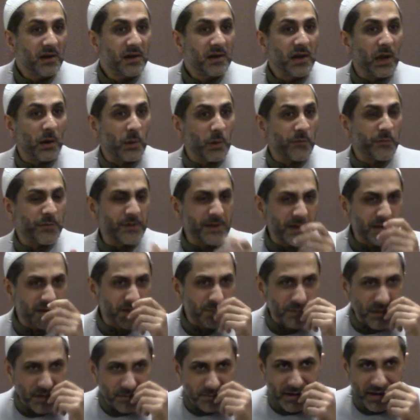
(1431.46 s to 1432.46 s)
Now, if we take the
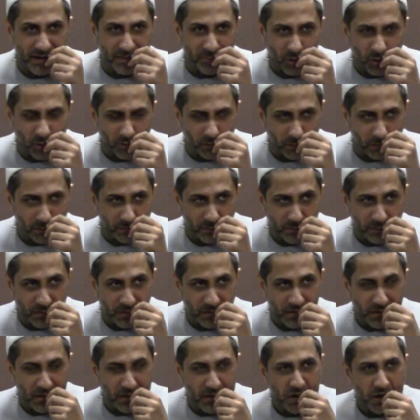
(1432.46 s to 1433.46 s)
Big Bang model,
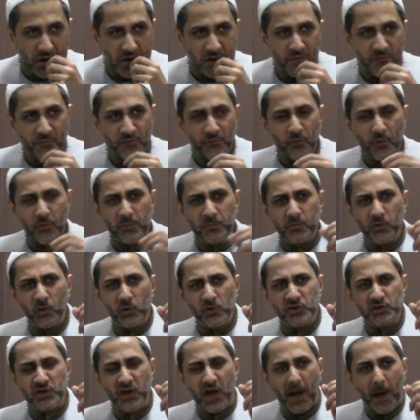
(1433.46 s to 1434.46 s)
from
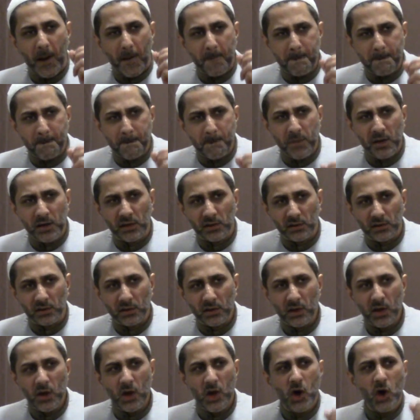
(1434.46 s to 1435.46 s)
those
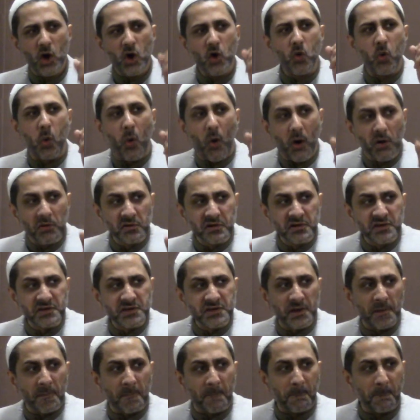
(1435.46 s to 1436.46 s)
humble
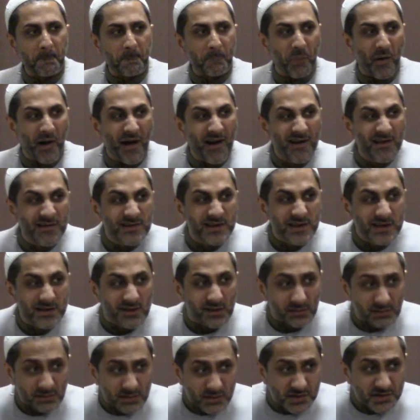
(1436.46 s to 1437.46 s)
quantum
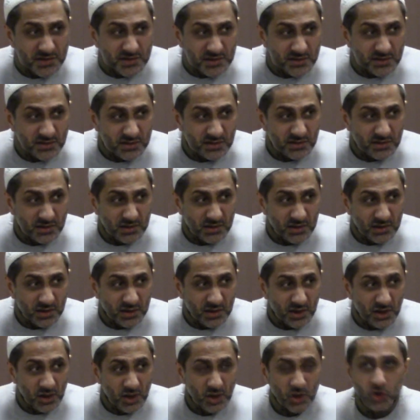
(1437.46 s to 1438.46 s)
particles
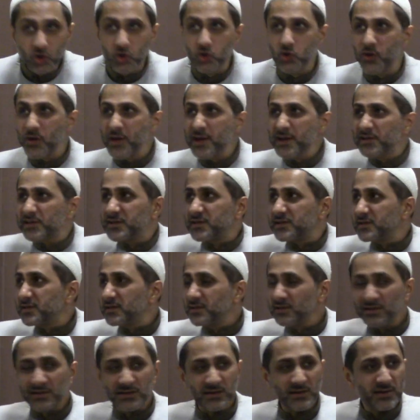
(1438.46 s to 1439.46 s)
to this,
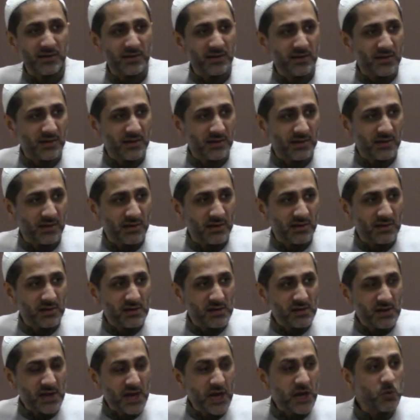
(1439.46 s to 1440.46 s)

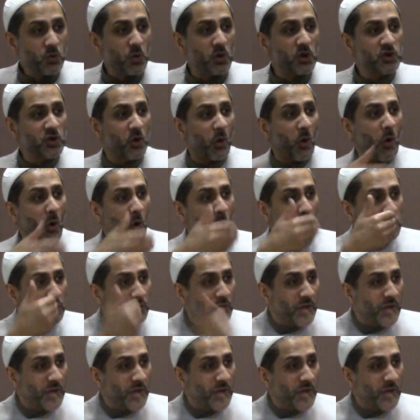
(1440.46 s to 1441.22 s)
it was all